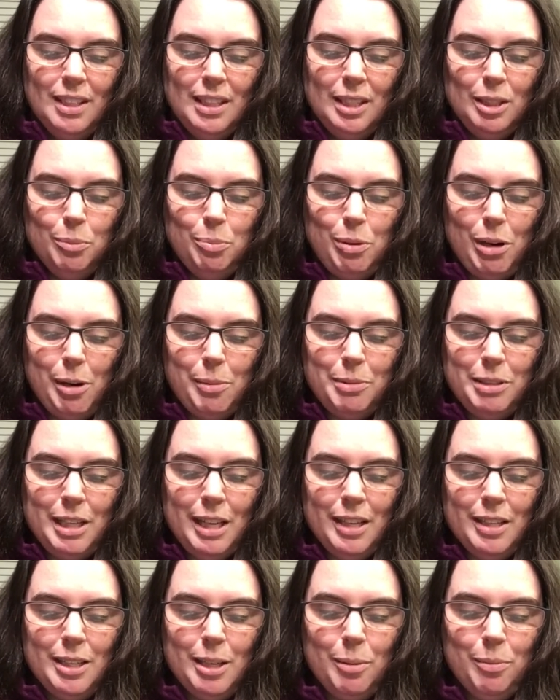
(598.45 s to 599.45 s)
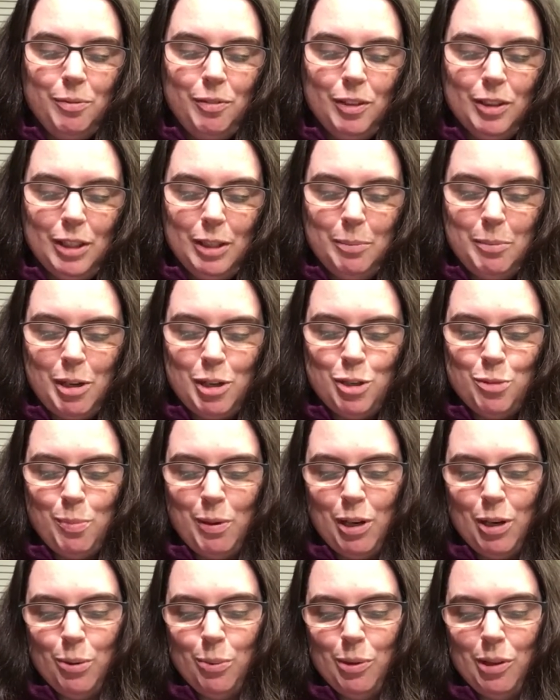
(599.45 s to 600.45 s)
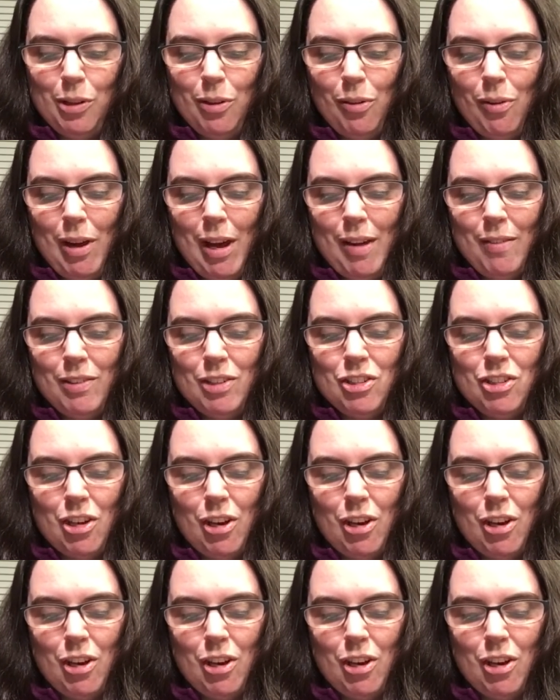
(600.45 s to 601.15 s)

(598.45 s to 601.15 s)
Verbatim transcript: You'll probably end up feeling much better without having to